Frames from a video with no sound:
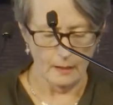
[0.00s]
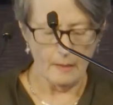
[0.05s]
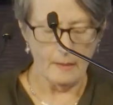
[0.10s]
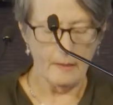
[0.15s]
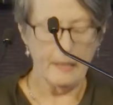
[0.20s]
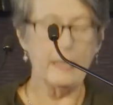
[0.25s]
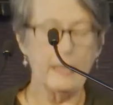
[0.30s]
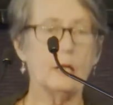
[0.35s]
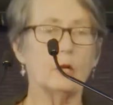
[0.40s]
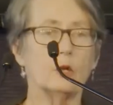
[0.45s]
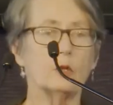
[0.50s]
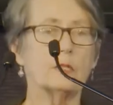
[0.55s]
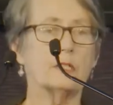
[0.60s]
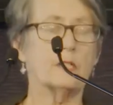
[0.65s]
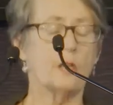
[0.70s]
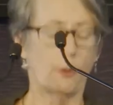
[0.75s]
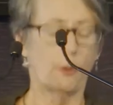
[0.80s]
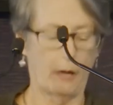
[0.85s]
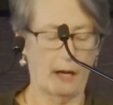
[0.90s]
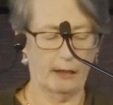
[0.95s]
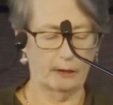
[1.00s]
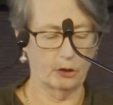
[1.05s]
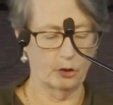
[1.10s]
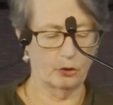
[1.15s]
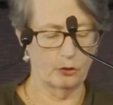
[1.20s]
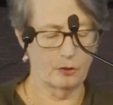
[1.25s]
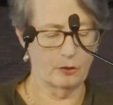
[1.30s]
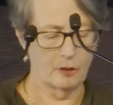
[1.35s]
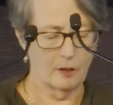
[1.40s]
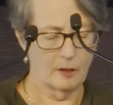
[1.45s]
He also
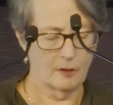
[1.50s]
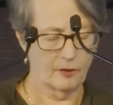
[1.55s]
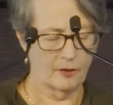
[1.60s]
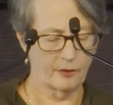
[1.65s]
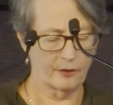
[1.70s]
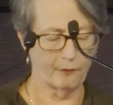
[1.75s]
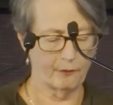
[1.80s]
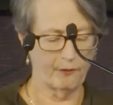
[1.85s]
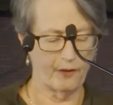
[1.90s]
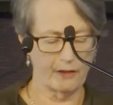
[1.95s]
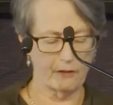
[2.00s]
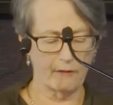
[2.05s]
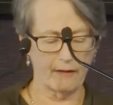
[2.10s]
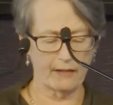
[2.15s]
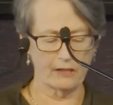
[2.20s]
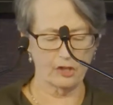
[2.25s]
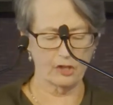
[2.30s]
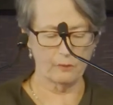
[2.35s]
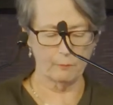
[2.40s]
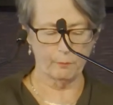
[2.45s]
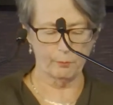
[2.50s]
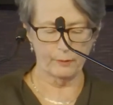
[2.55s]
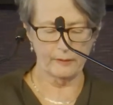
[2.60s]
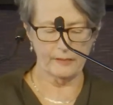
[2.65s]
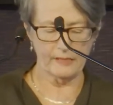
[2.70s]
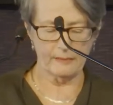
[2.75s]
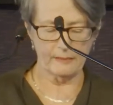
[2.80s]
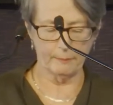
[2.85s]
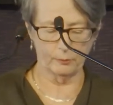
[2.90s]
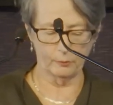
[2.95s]
argued that the federation
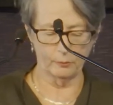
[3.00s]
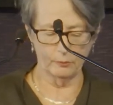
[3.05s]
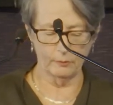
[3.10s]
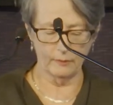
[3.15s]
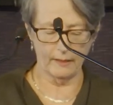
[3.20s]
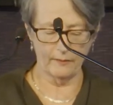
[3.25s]
principle